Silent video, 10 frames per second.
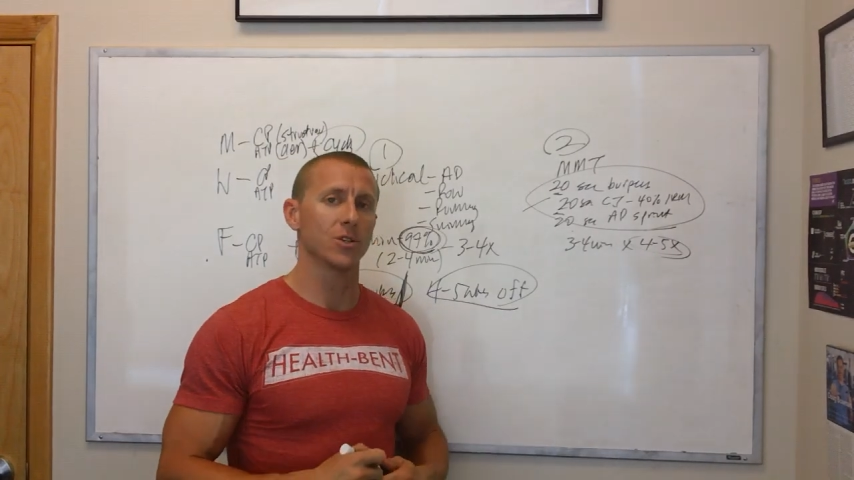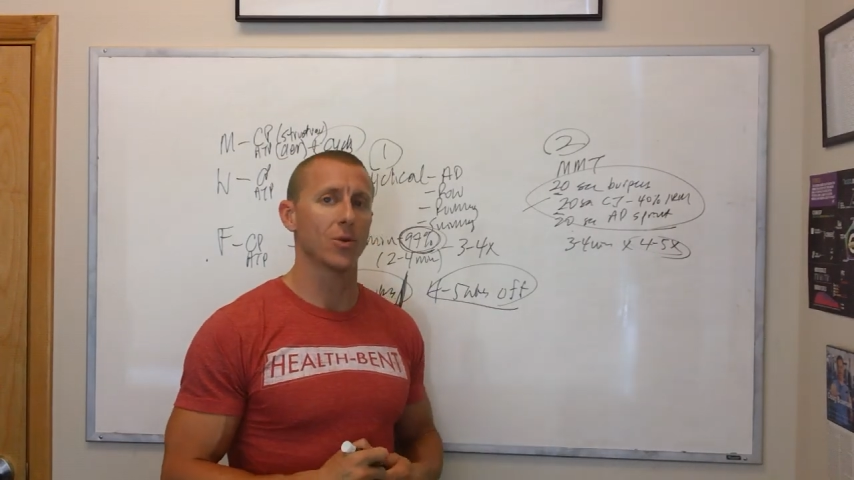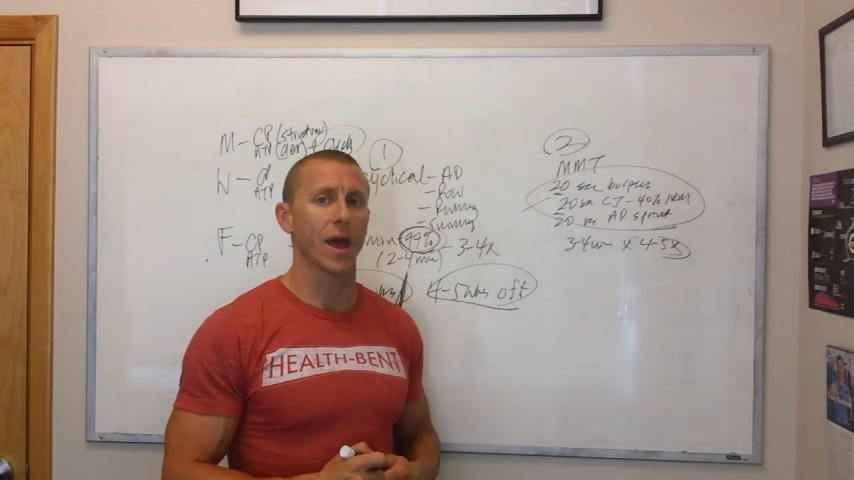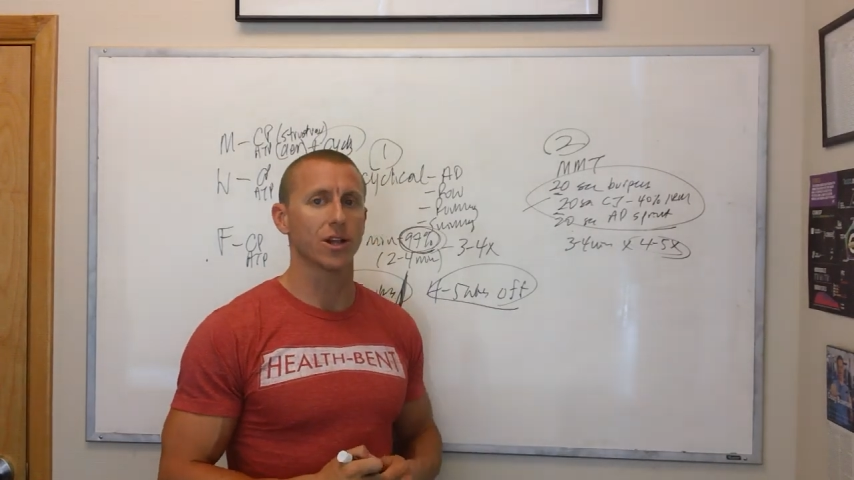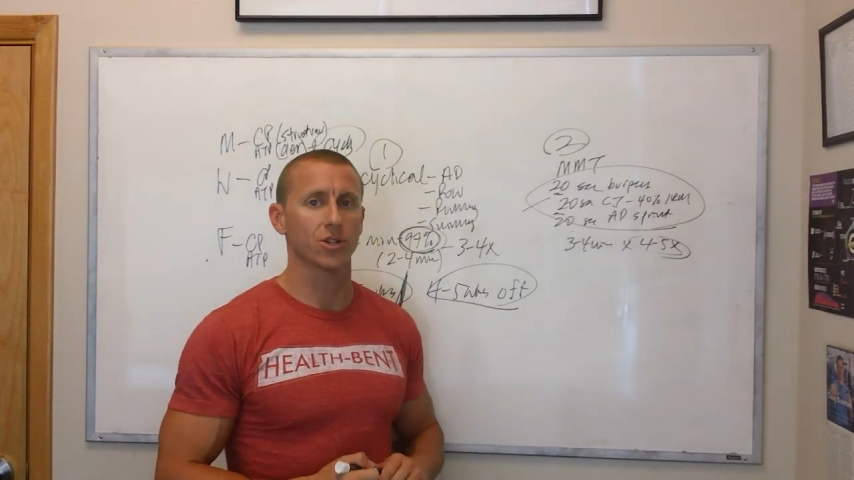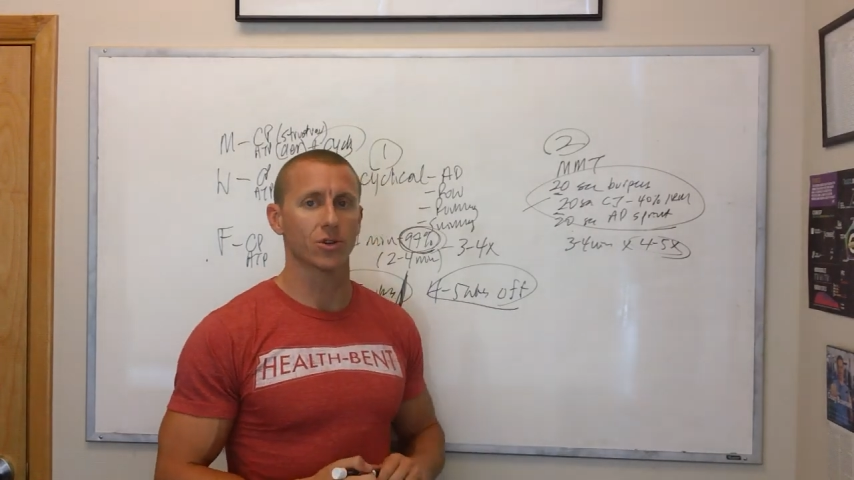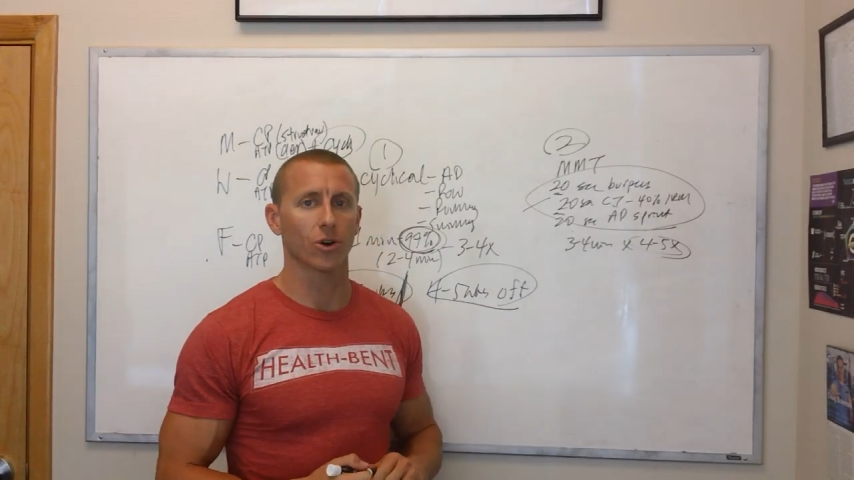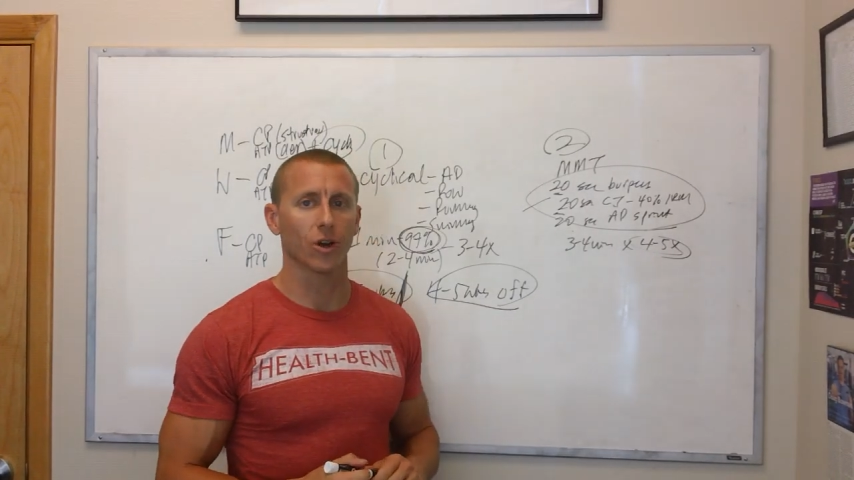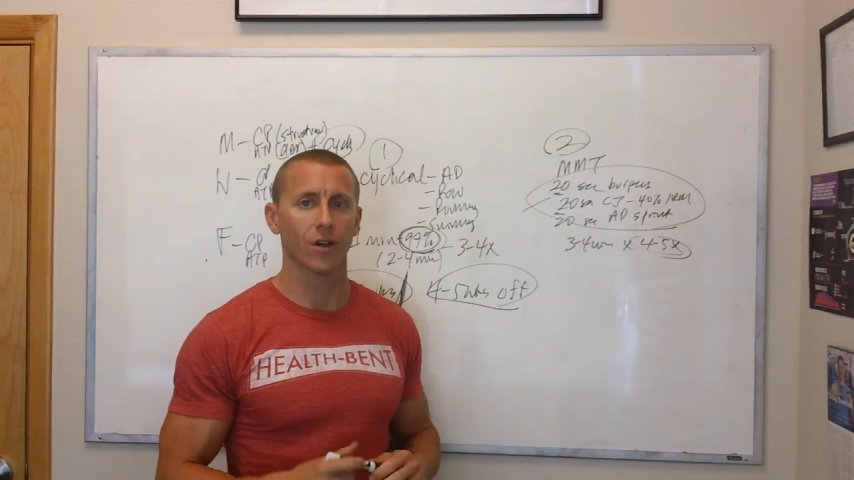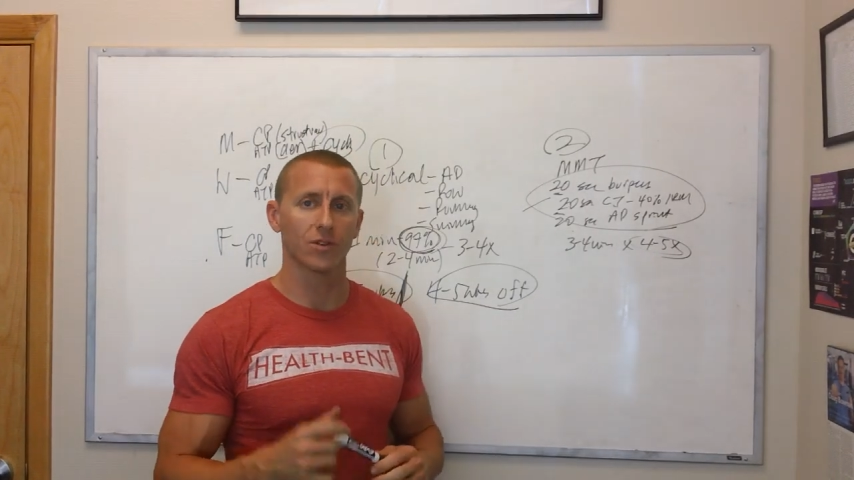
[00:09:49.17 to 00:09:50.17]
to answer
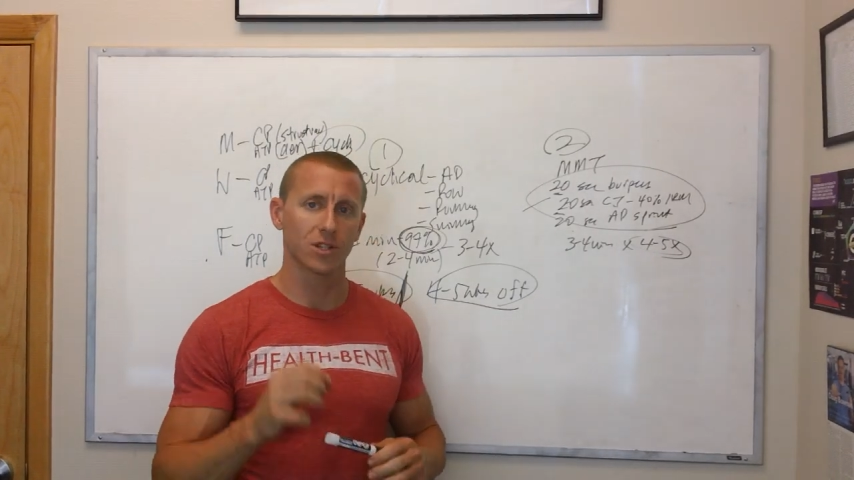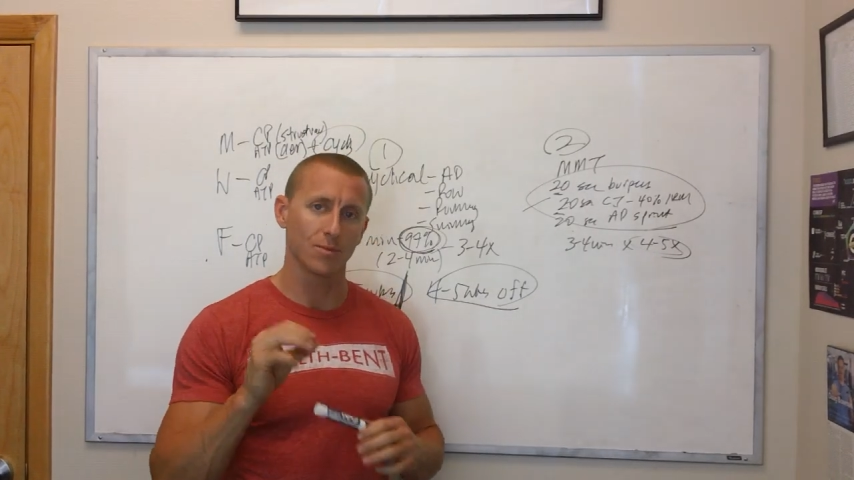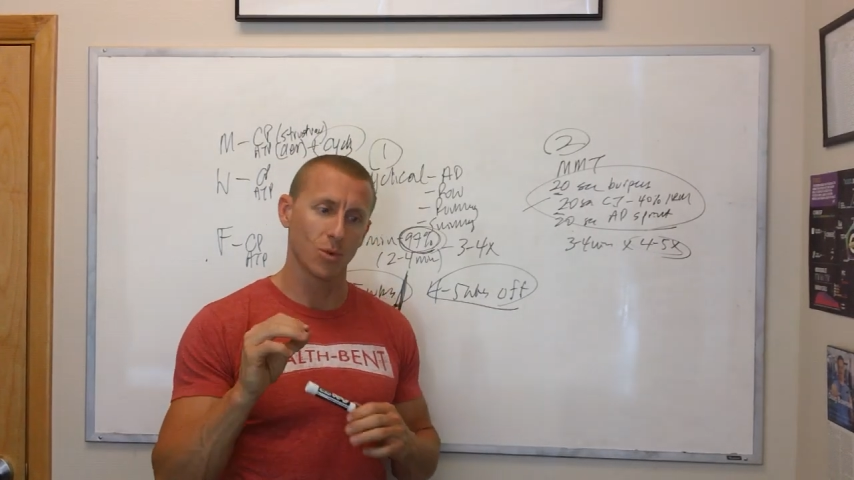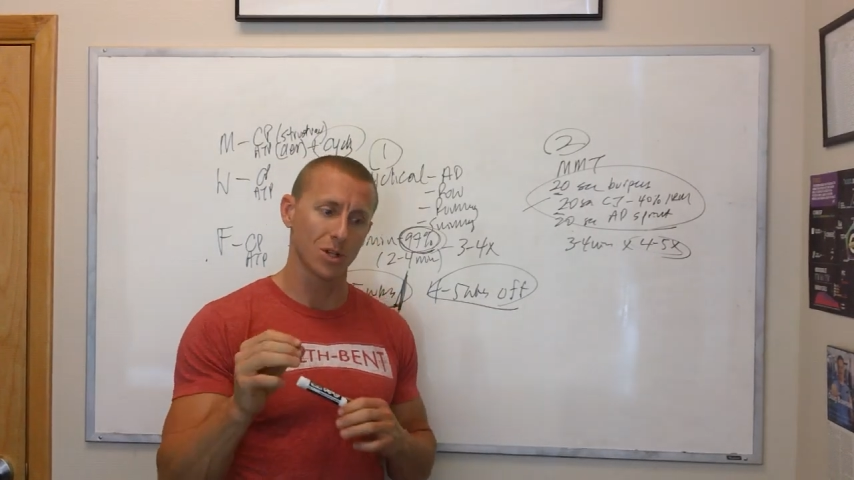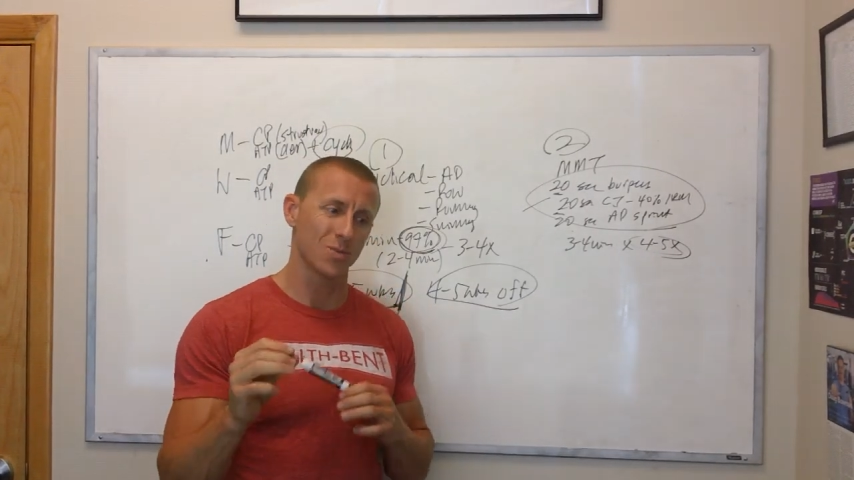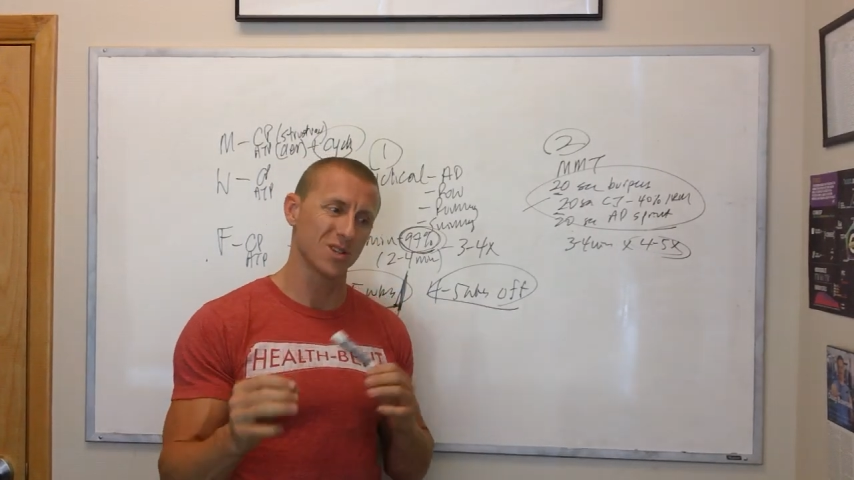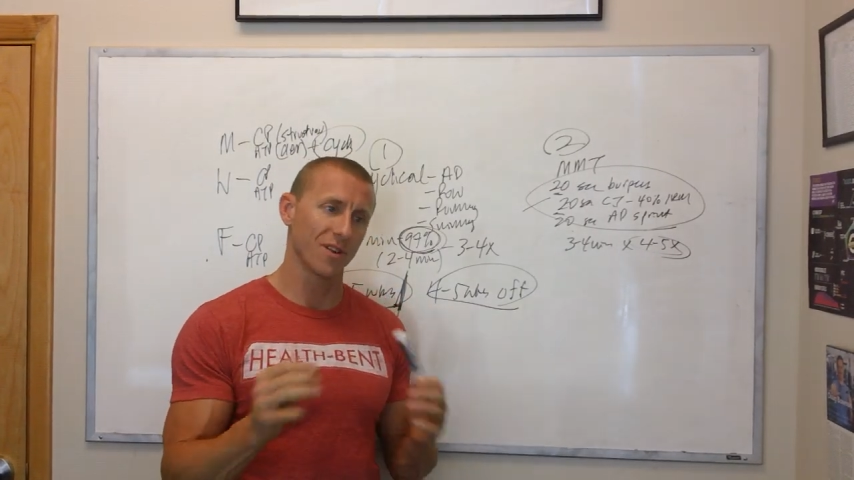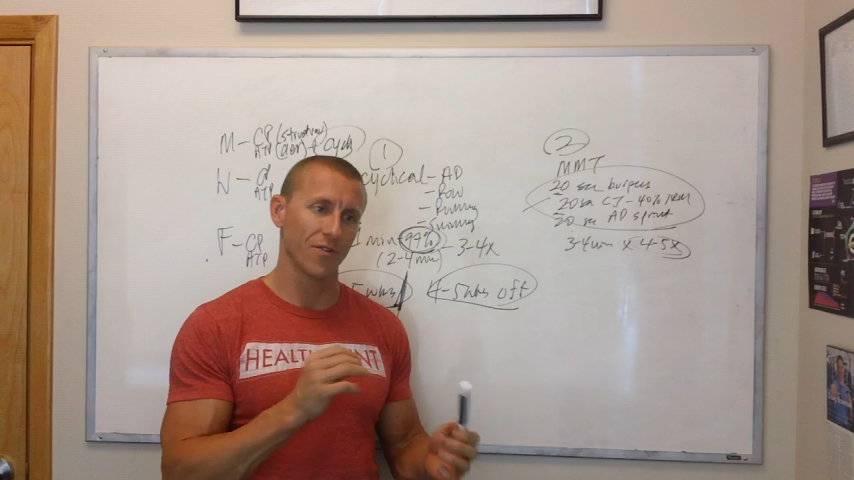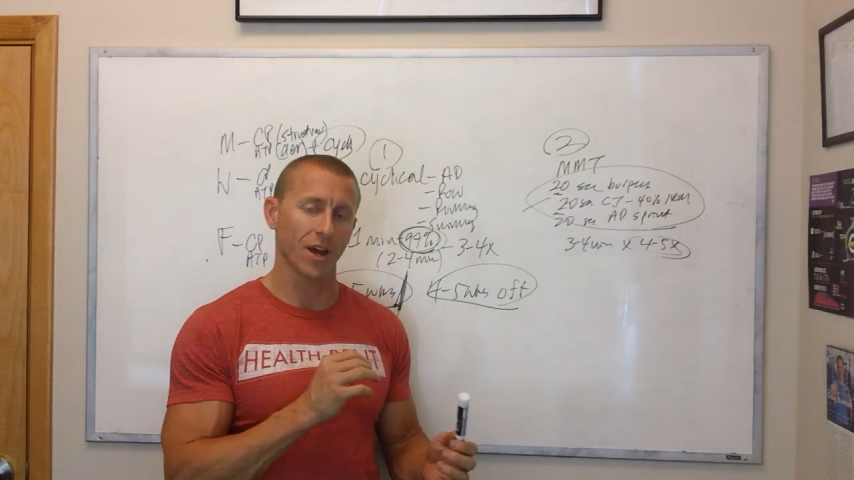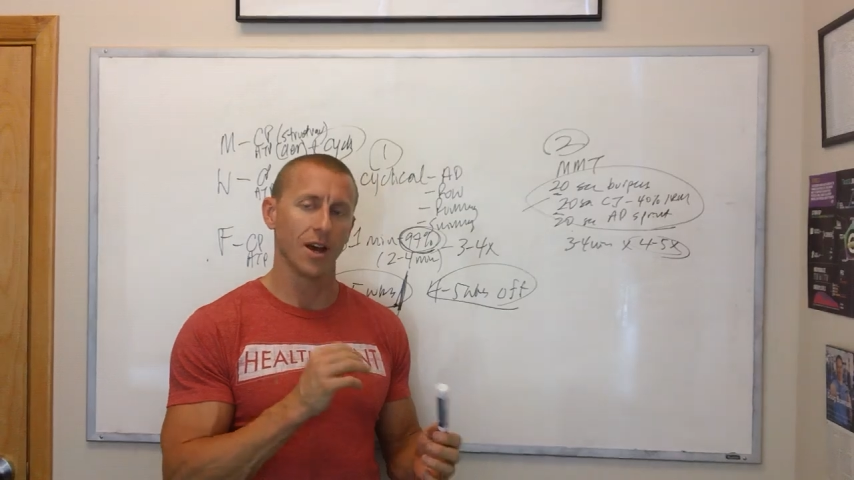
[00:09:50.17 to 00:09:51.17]
it or give you some more
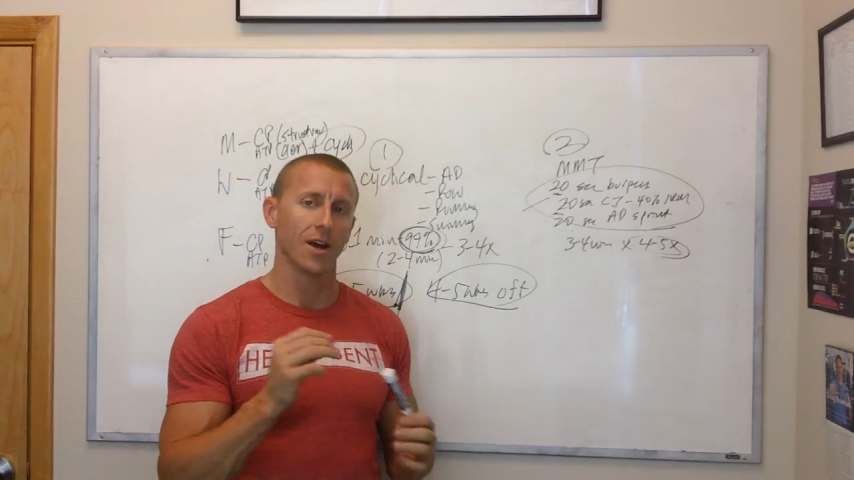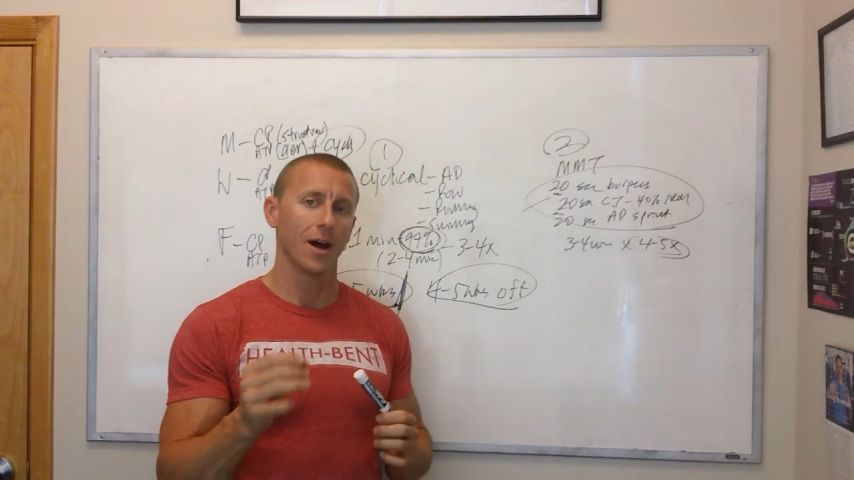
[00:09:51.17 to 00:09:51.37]
specific